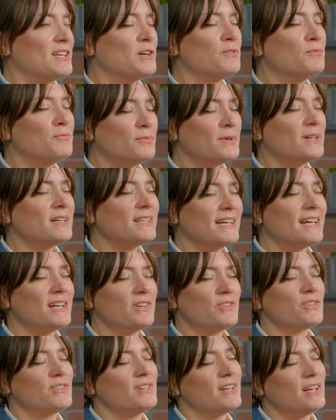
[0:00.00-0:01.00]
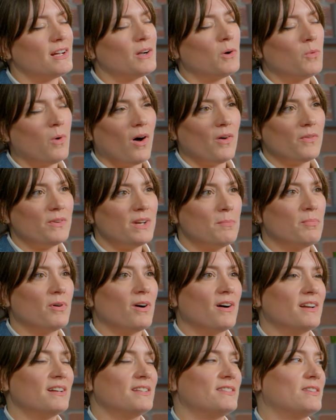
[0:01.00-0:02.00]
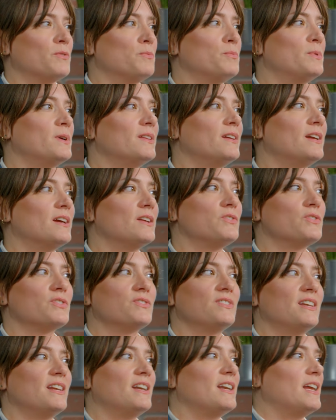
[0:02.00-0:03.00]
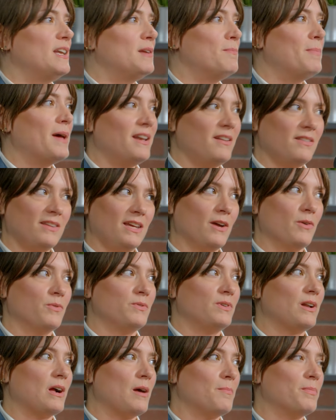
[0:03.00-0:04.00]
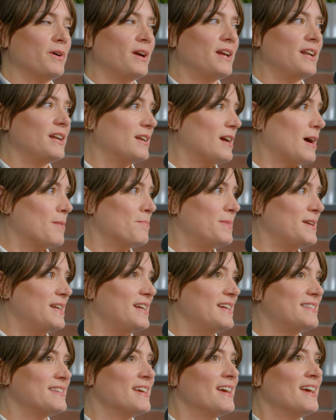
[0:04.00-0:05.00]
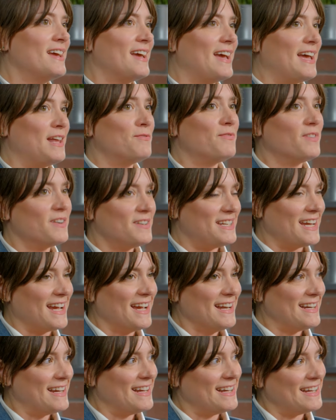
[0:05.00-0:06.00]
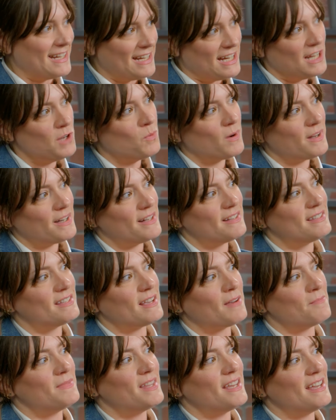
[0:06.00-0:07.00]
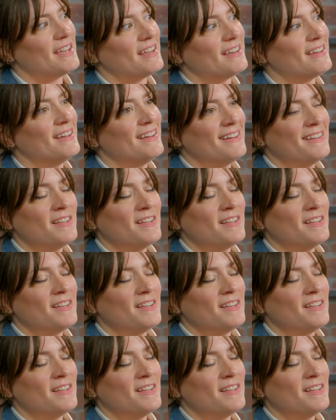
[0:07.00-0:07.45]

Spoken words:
they're really interested in quality products. They're really interested in independently owned and operated companies. And for Danny, he wanted something.